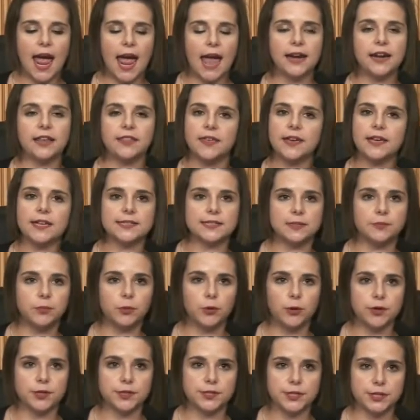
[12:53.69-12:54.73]
and I think it's
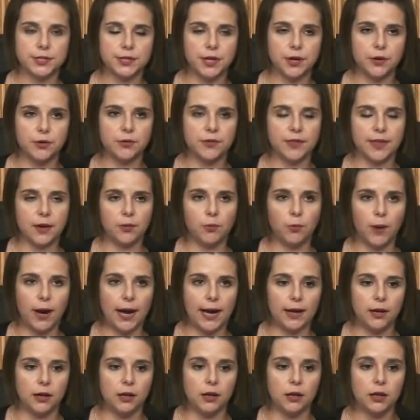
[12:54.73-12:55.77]
important to note that
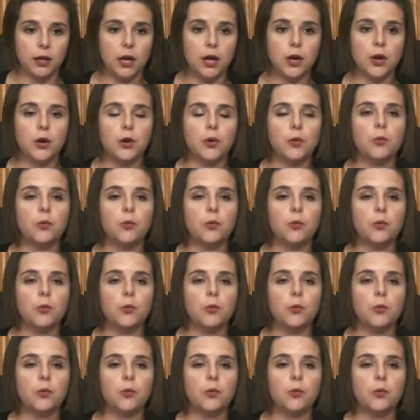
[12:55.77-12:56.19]
while